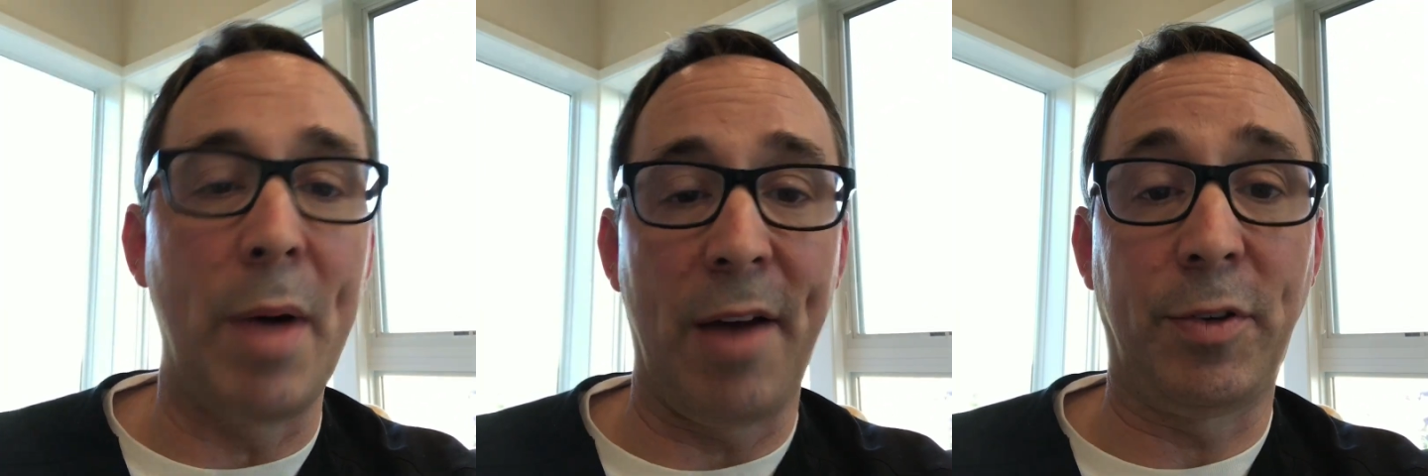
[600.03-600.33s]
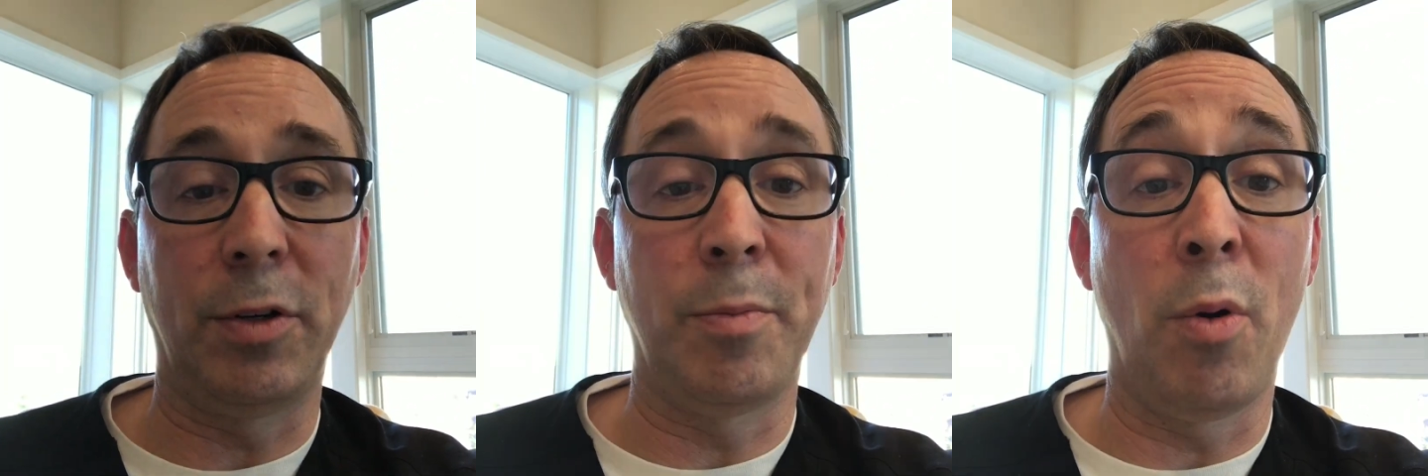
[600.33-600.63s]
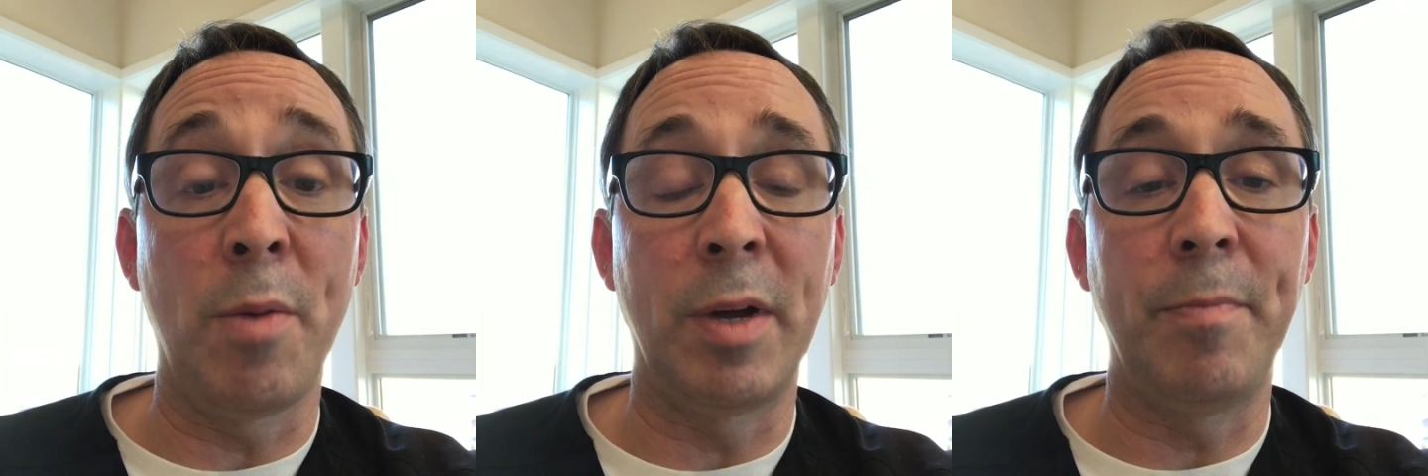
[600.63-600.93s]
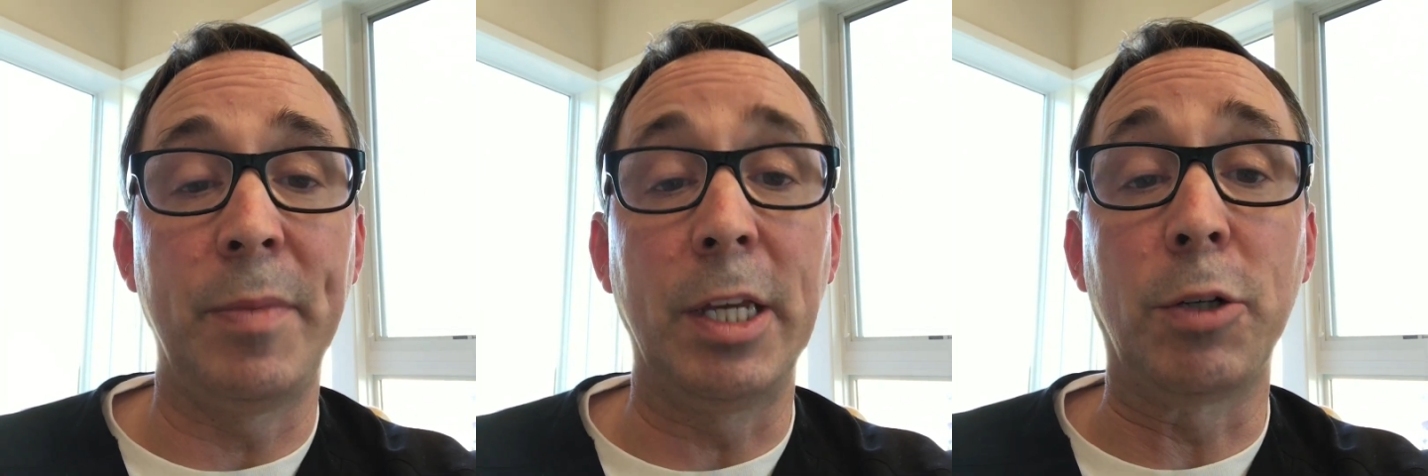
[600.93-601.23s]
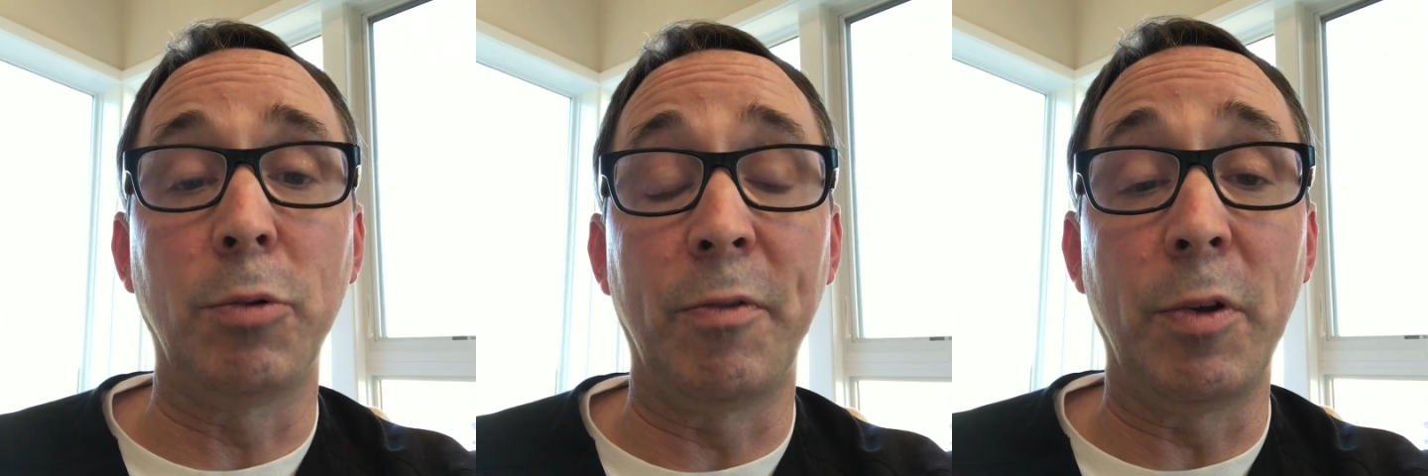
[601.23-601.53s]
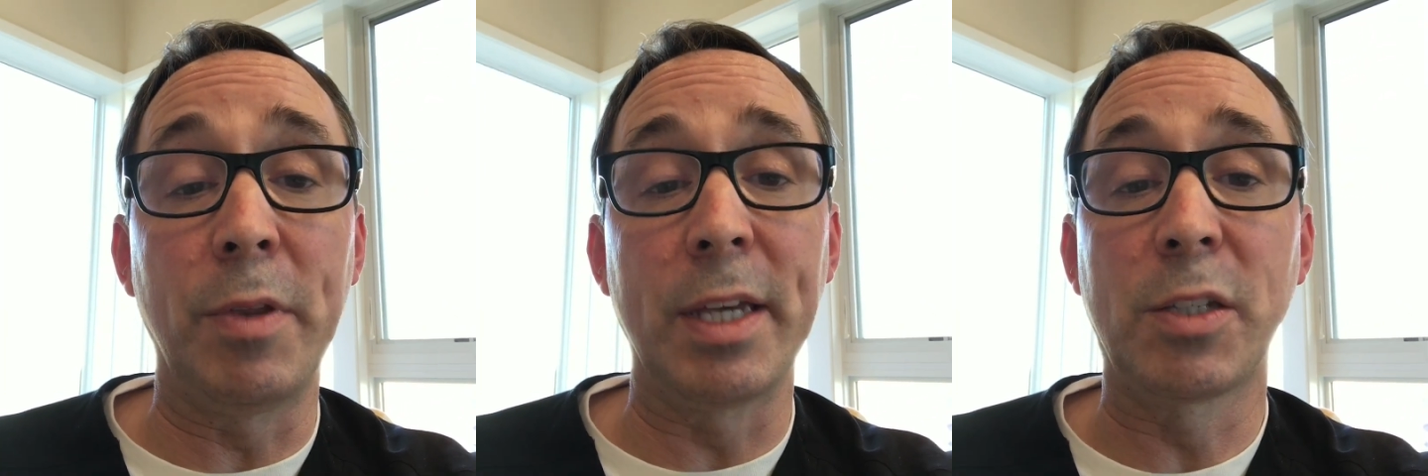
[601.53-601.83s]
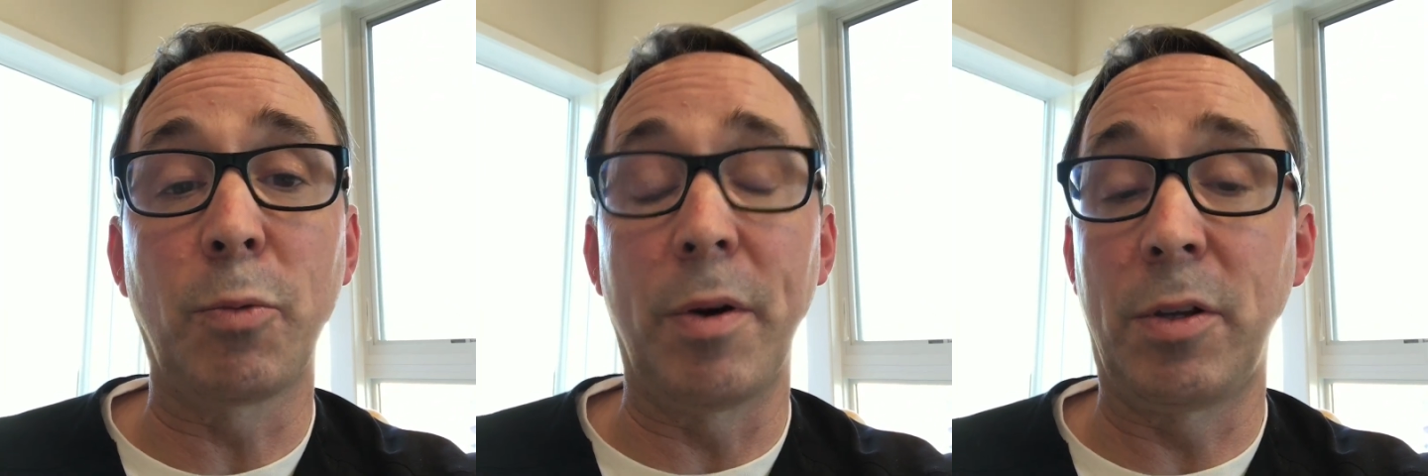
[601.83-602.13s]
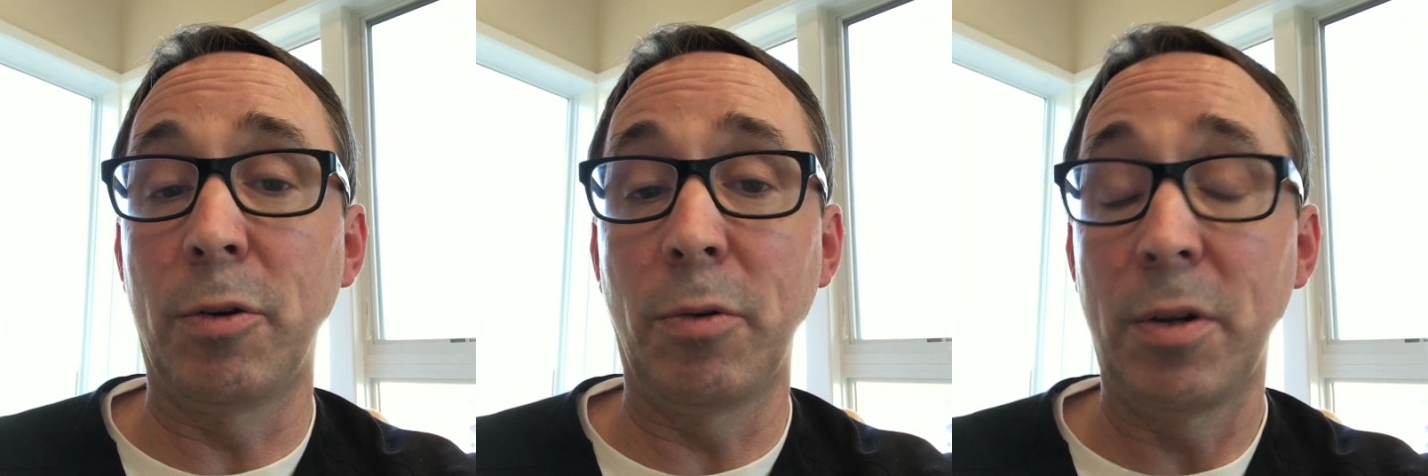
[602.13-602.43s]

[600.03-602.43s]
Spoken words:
after your appointment, you could review this with your